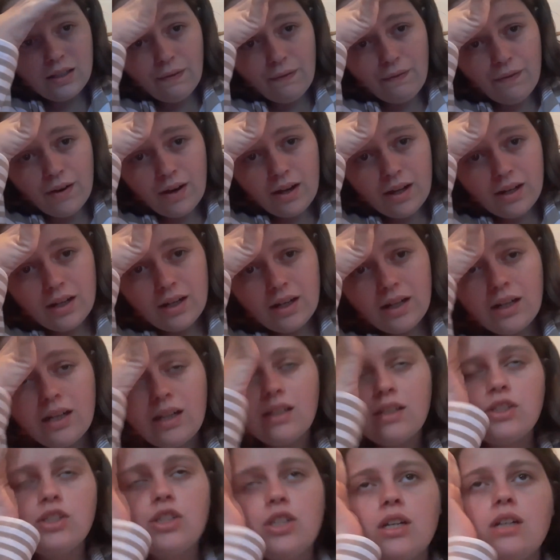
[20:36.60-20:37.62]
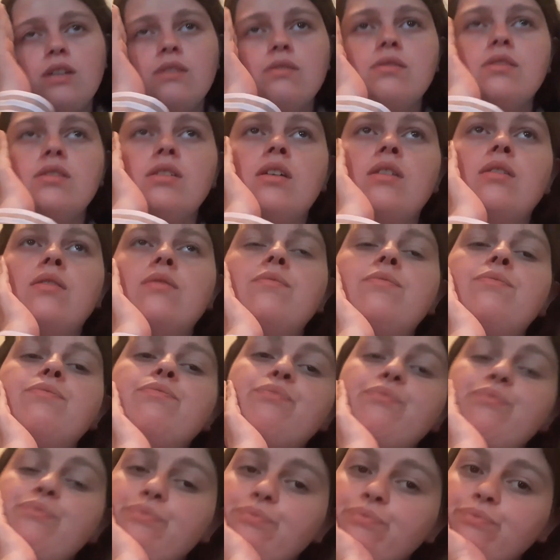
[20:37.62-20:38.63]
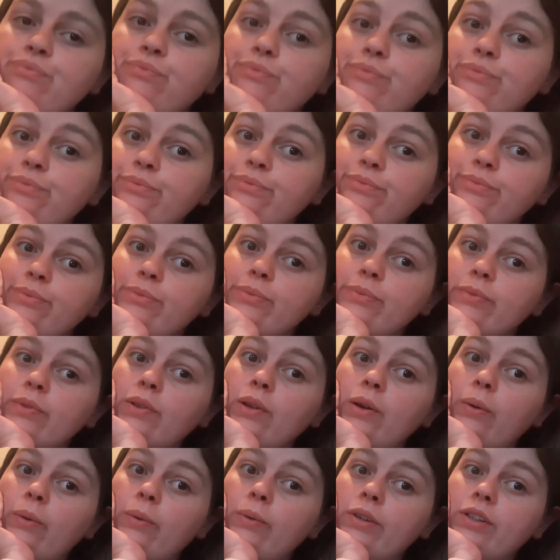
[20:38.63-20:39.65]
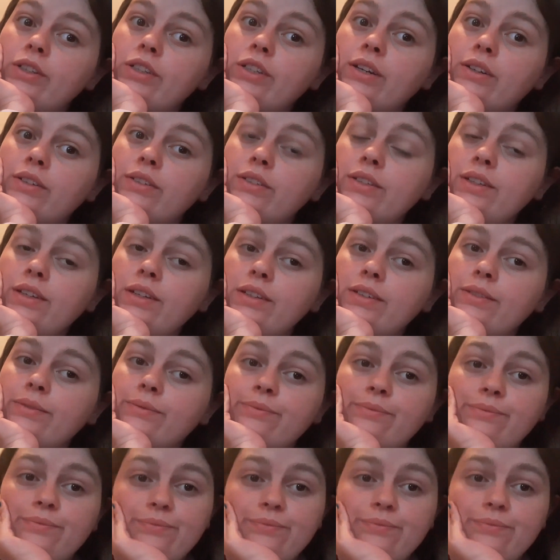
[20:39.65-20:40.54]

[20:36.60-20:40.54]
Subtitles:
fun in a nutshell. So we shall see.